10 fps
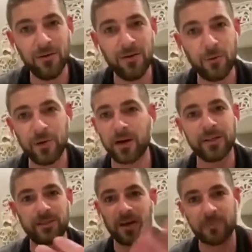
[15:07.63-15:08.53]
we already
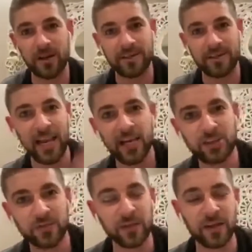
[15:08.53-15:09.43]
talked about the age
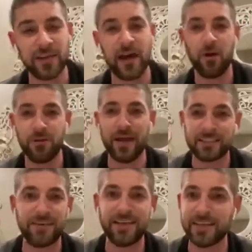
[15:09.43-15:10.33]
of the health
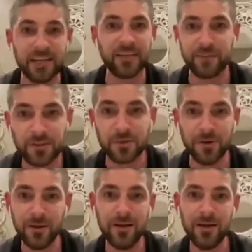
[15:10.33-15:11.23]
activated
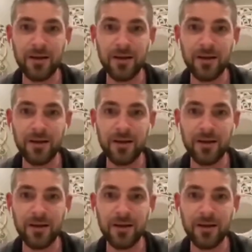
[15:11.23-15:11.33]
individual.